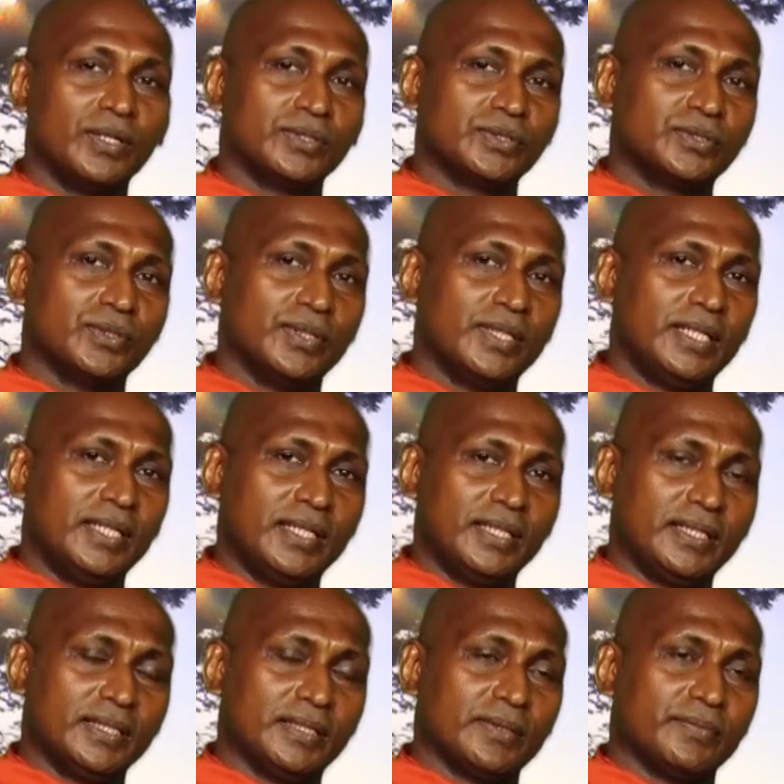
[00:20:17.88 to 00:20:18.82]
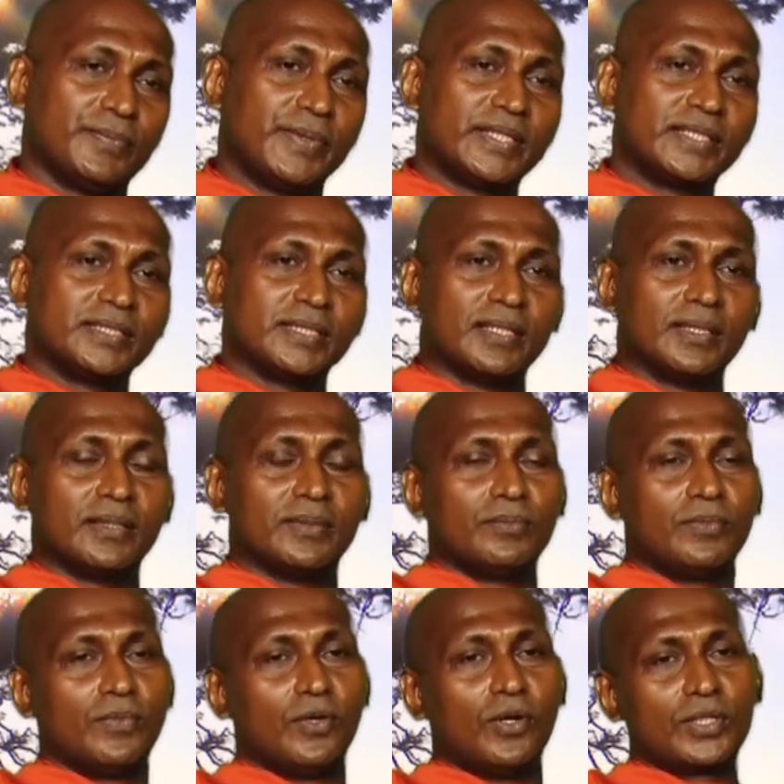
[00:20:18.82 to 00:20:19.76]
So he picks a
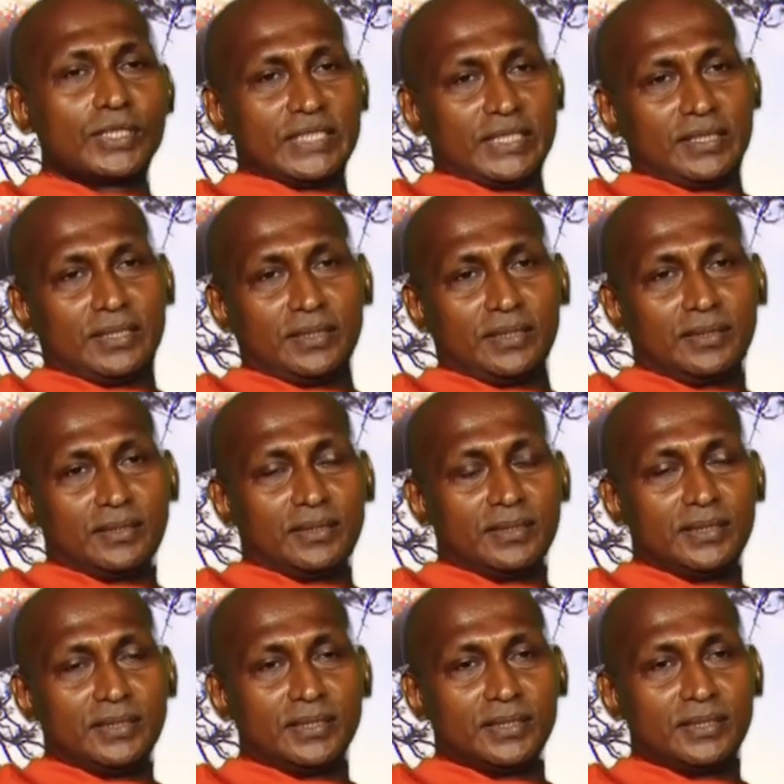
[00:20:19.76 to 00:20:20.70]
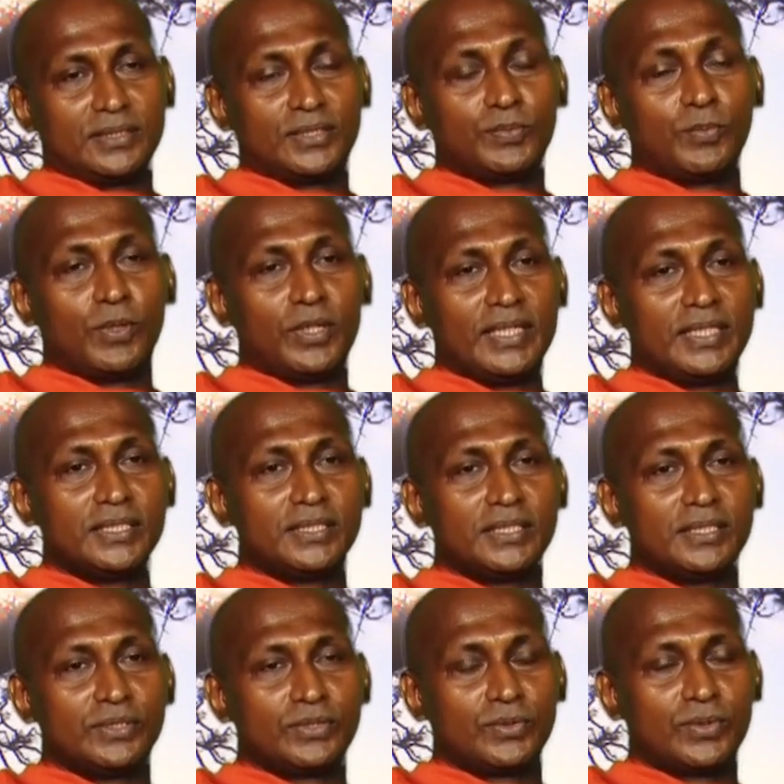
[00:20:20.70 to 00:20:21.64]
motor, it's a small
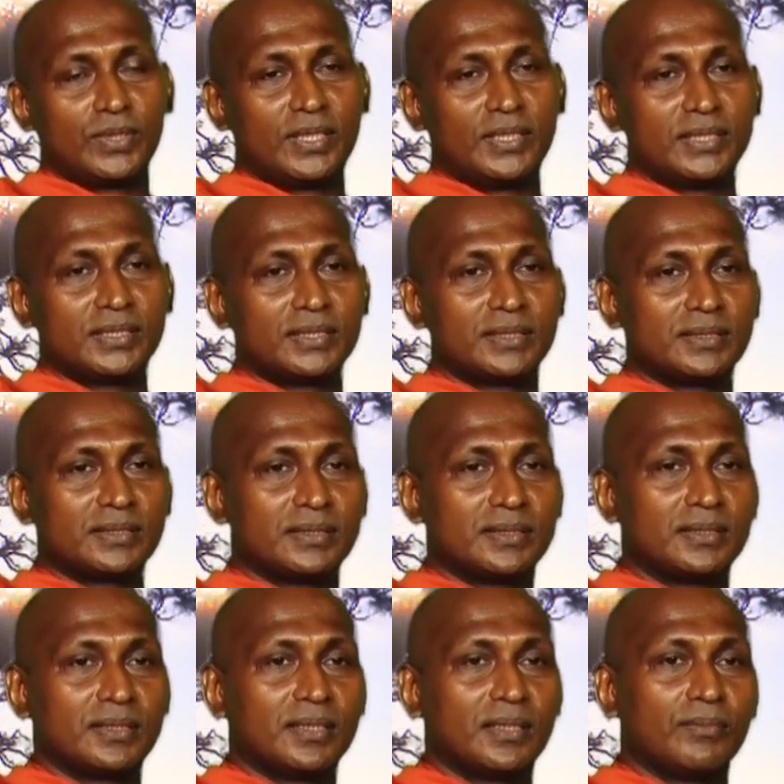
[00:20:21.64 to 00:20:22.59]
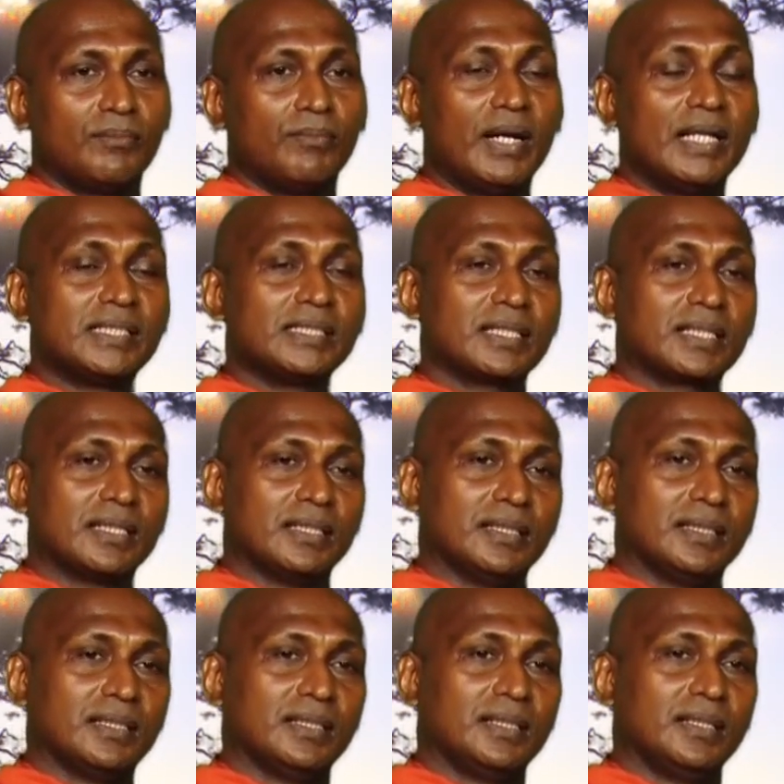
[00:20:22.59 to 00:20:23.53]
engine to his
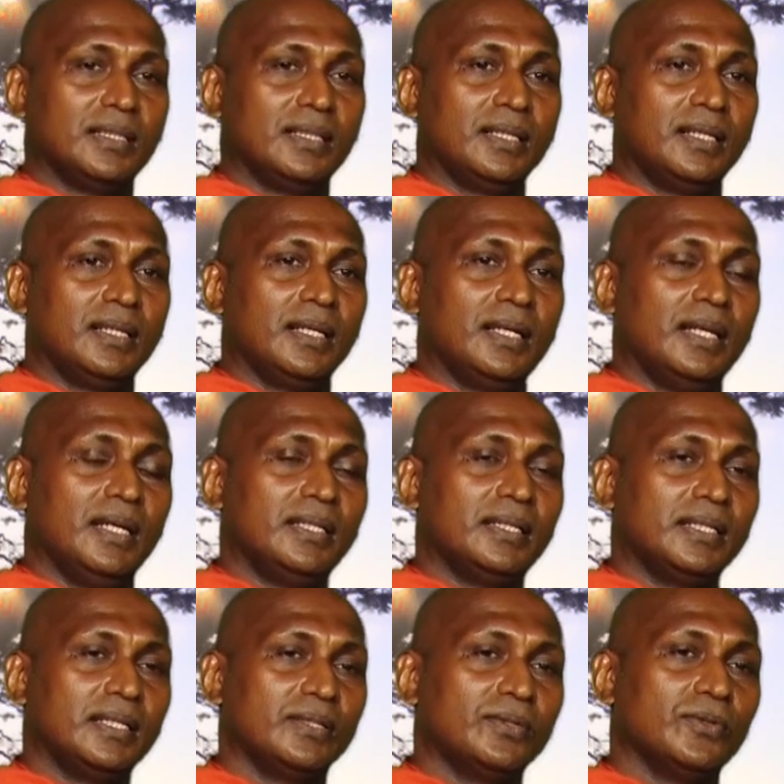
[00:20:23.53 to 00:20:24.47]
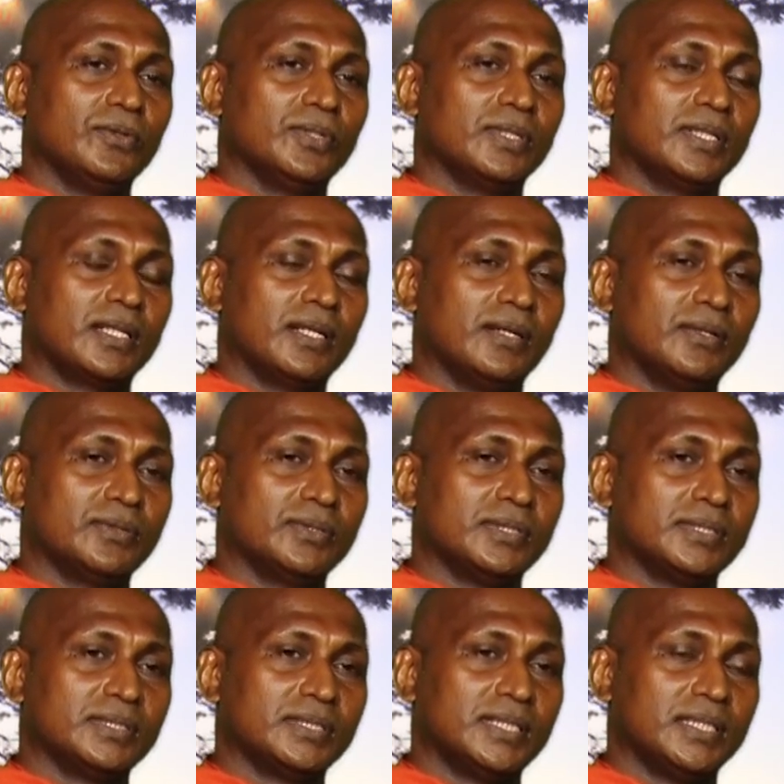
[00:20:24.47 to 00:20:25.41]
bicycle, and he go around
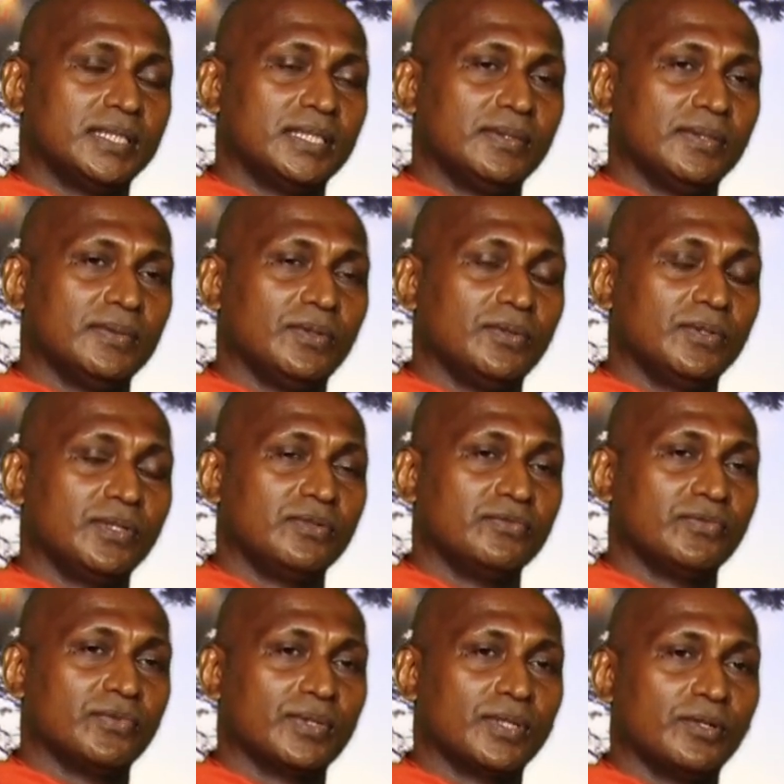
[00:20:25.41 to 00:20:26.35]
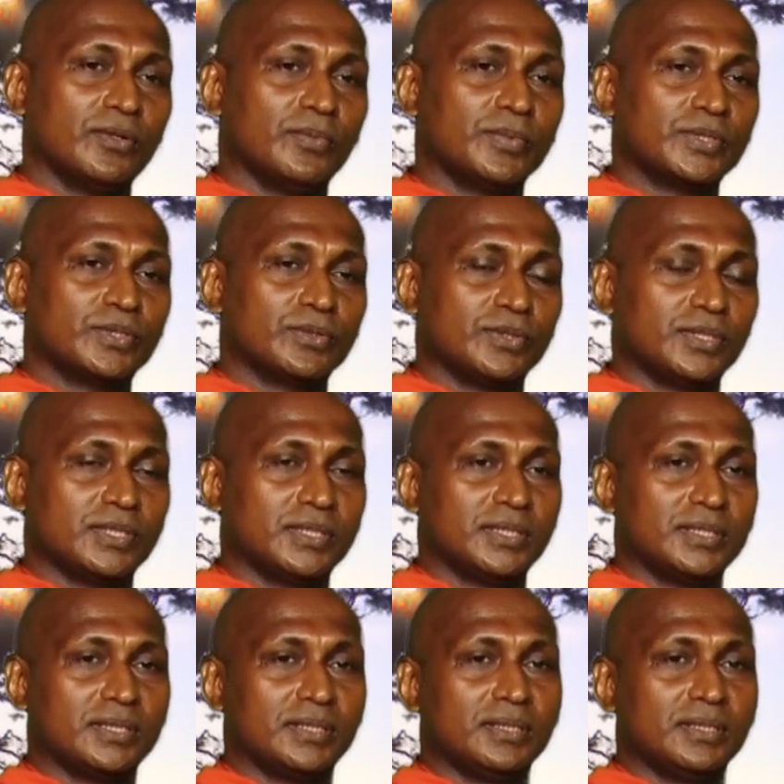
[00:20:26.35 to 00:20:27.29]
the city looking for an opportunity.